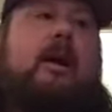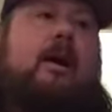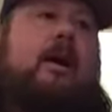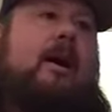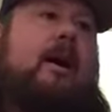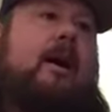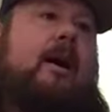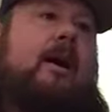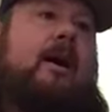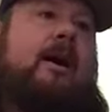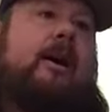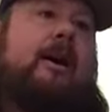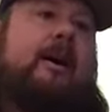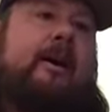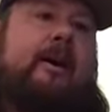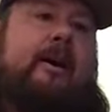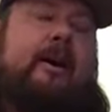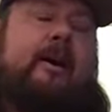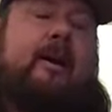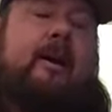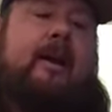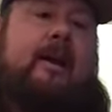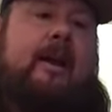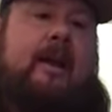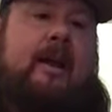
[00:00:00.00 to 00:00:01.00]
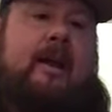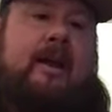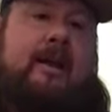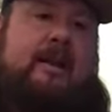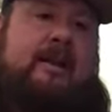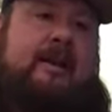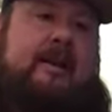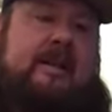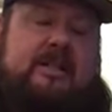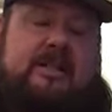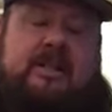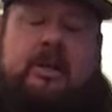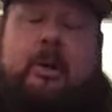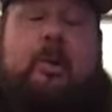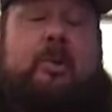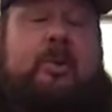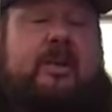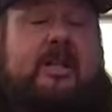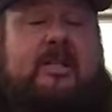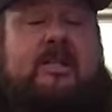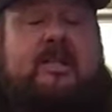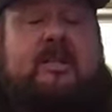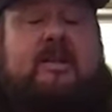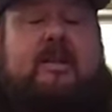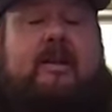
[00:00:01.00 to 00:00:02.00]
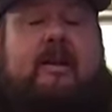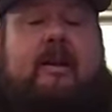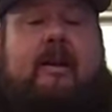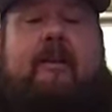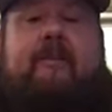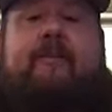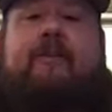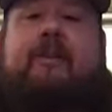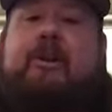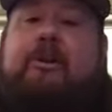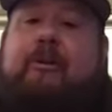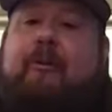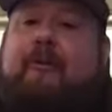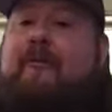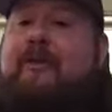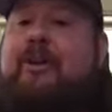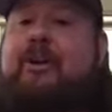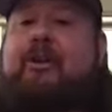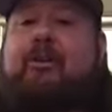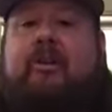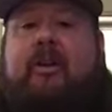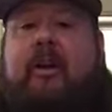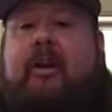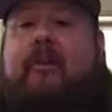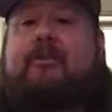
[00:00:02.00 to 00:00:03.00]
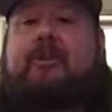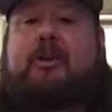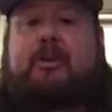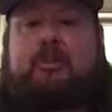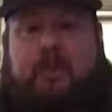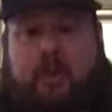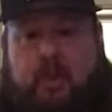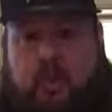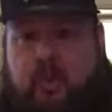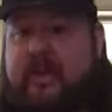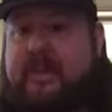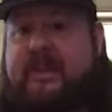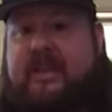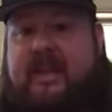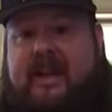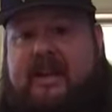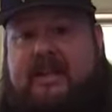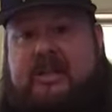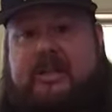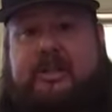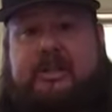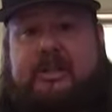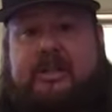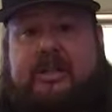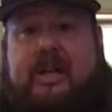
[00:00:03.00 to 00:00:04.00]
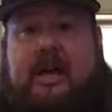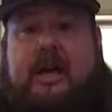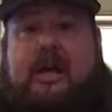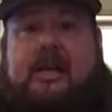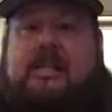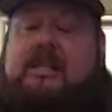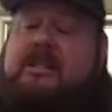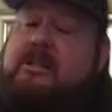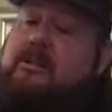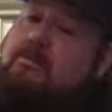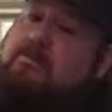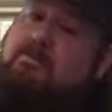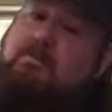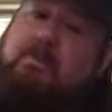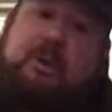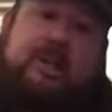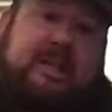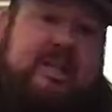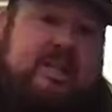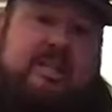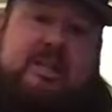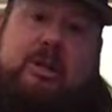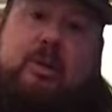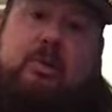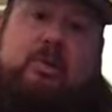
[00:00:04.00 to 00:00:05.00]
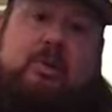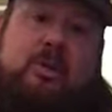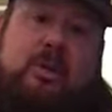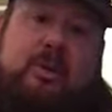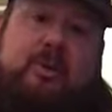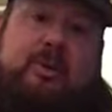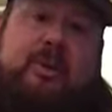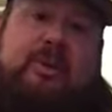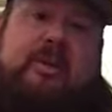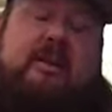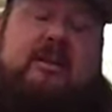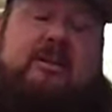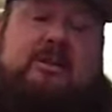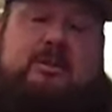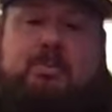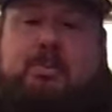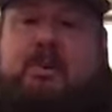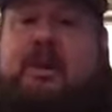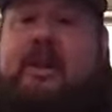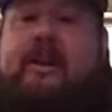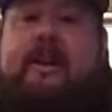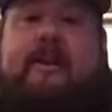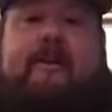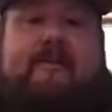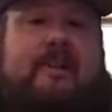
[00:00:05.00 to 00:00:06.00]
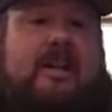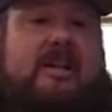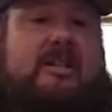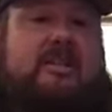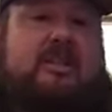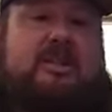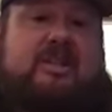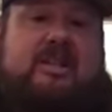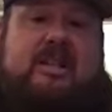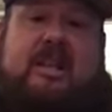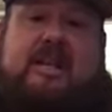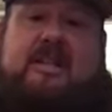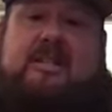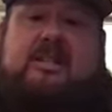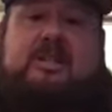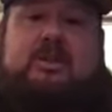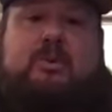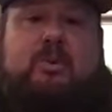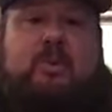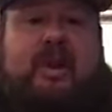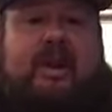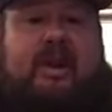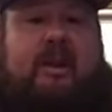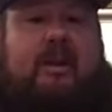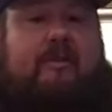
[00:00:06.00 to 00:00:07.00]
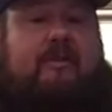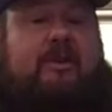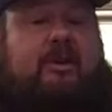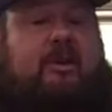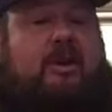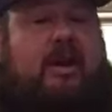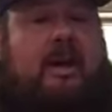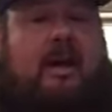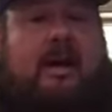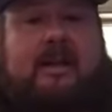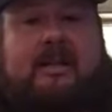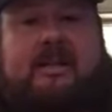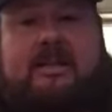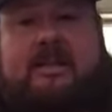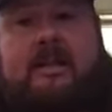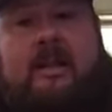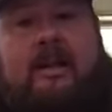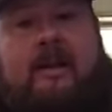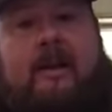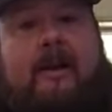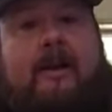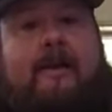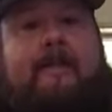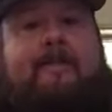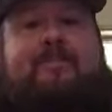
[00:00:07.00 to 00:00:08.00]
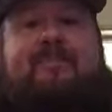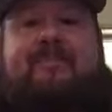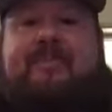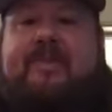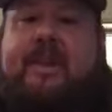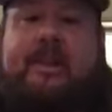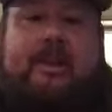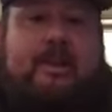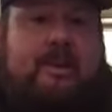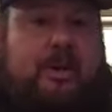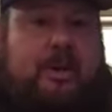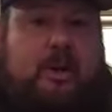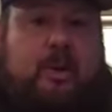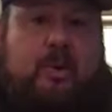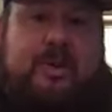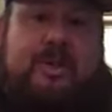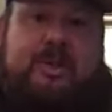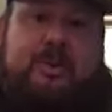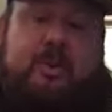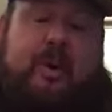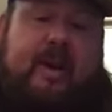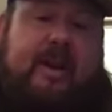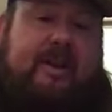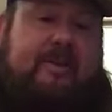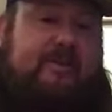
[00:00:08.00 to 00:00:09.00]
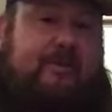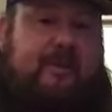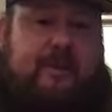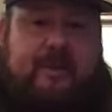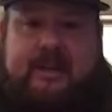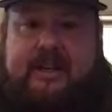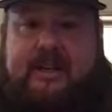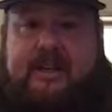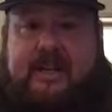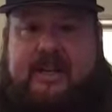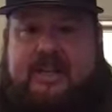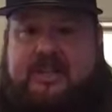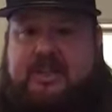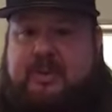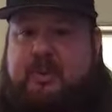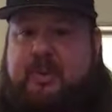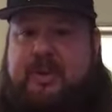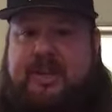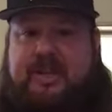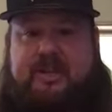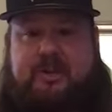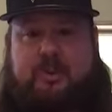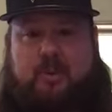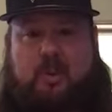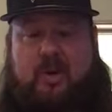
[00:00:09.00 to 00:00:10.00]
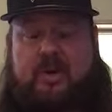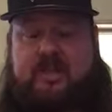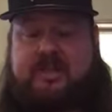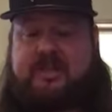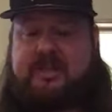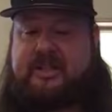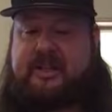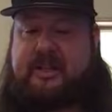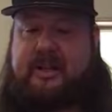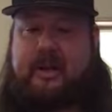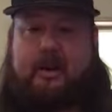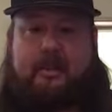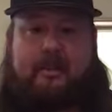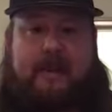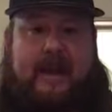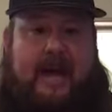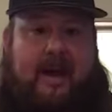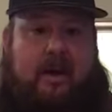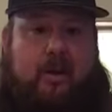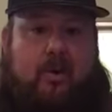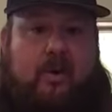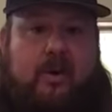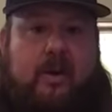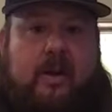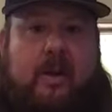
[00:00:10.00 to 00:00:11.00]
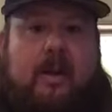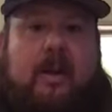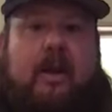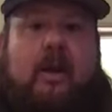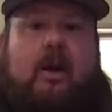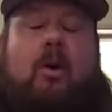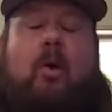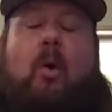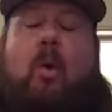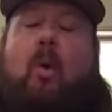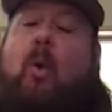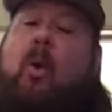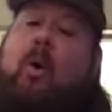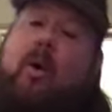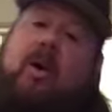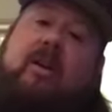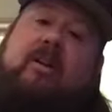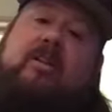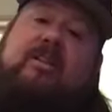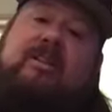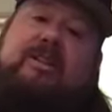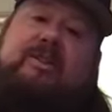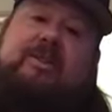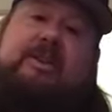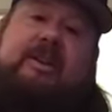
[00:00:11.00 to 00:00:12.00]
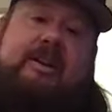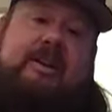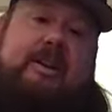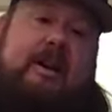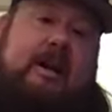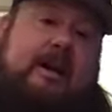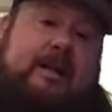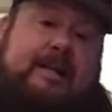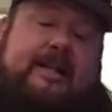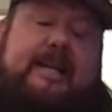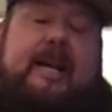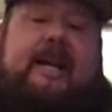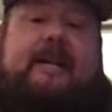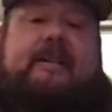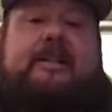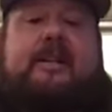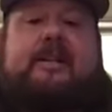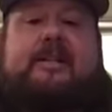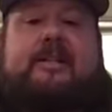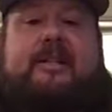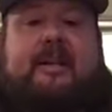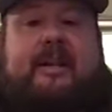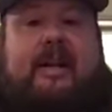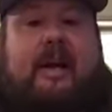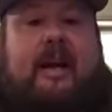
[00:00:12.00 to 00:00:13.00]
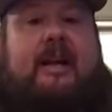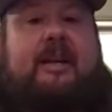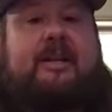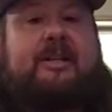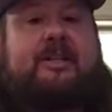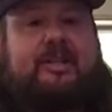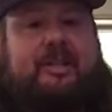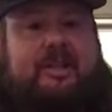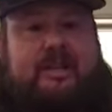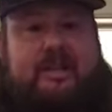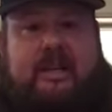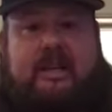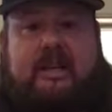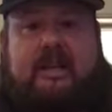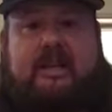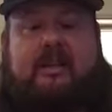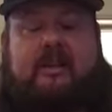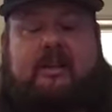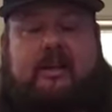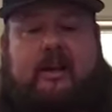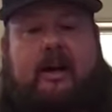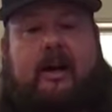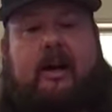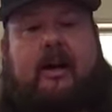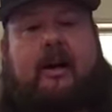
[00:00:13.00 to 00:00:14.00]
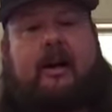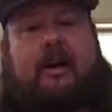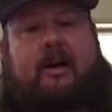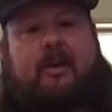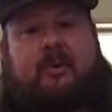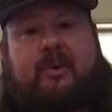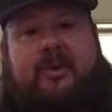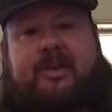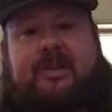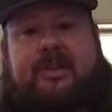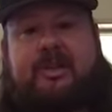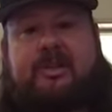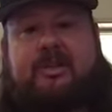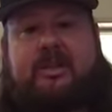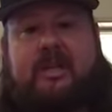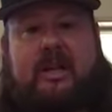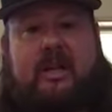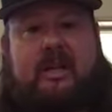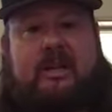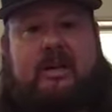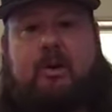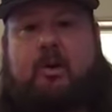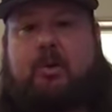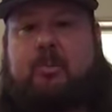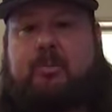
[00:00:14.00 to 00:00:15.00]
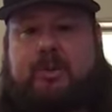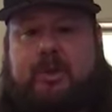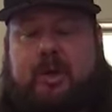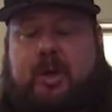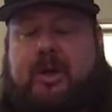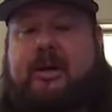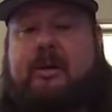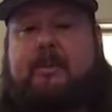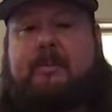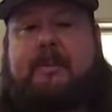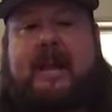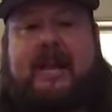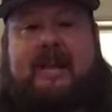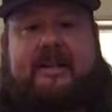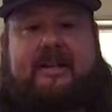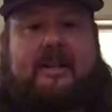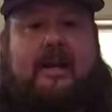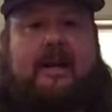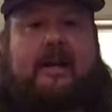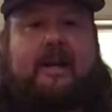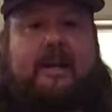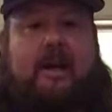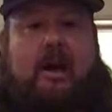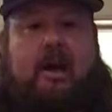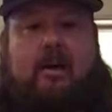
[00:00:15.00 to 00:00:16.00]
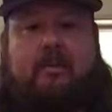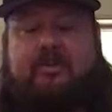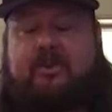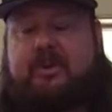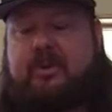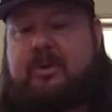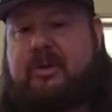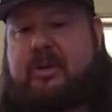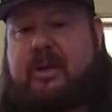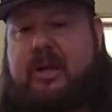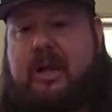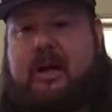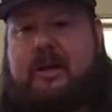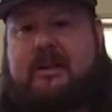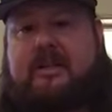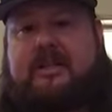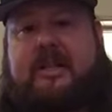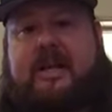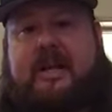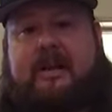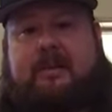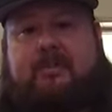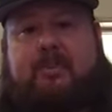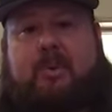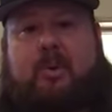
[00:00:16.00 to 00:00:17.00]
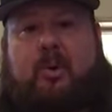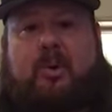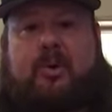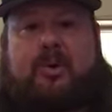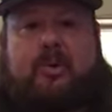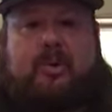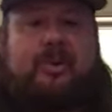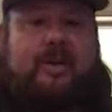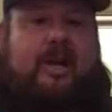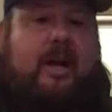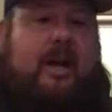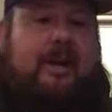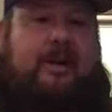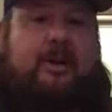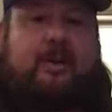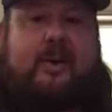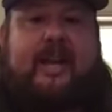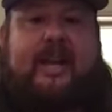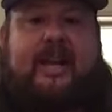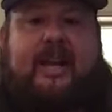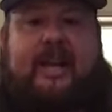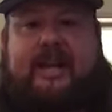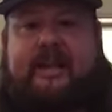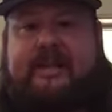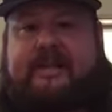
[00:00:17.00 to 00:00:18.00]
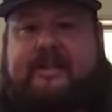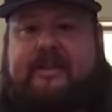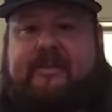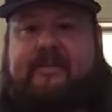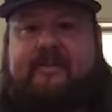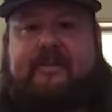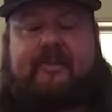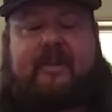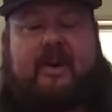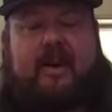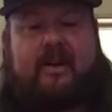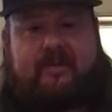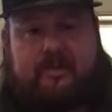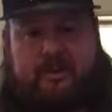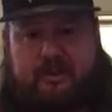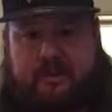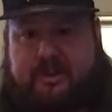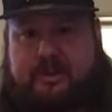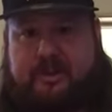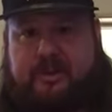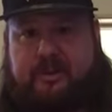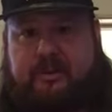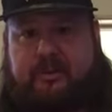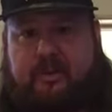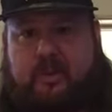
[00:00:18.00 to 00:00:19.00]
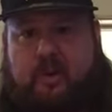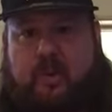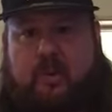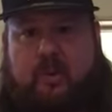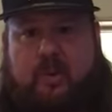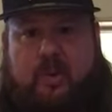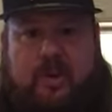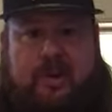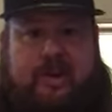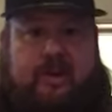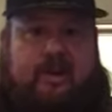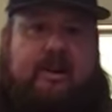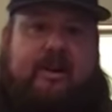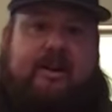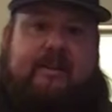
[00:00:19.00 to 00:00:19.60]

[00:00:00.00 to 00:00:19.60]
And as always, if you don't feel comfortable with the exercise, please don't do it. There's plenty of exercises we give you guys. You can always wait for the next week's one to come out, or you can contact us at IHT, which is inhometrainermatt.com, through the contact portal, 908-875-3241, or